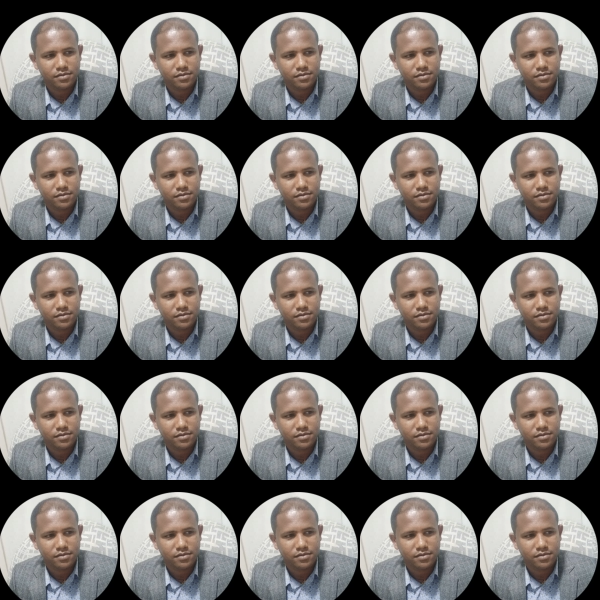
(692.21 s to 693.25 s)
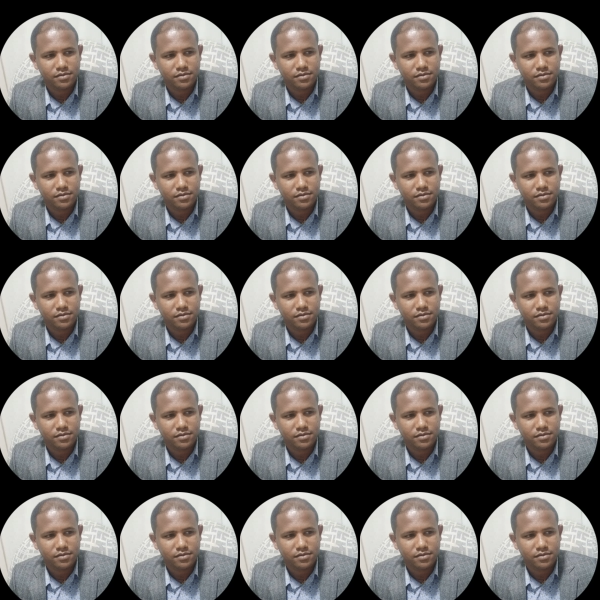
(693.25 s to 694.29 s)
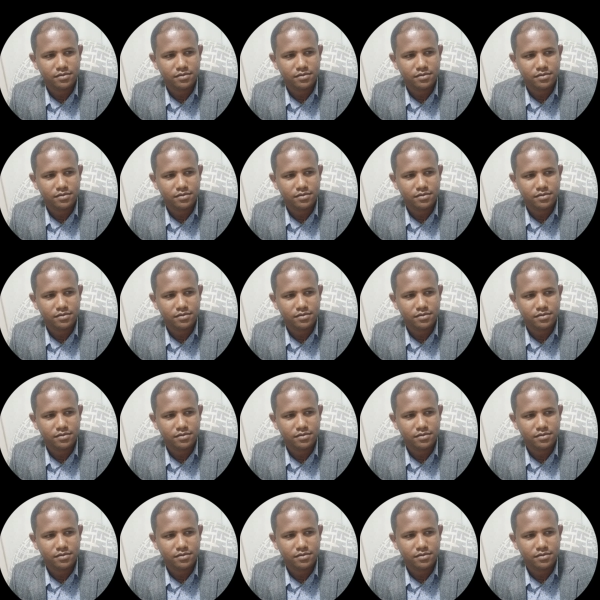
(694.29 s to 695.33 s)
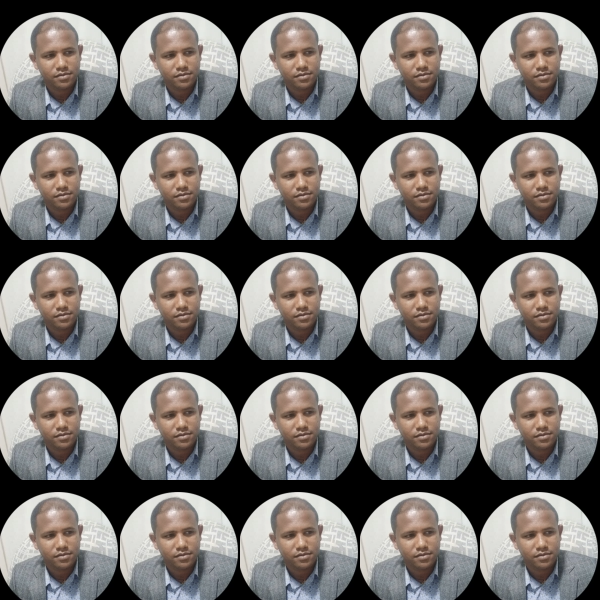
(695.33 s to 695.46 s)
Nobody speaks.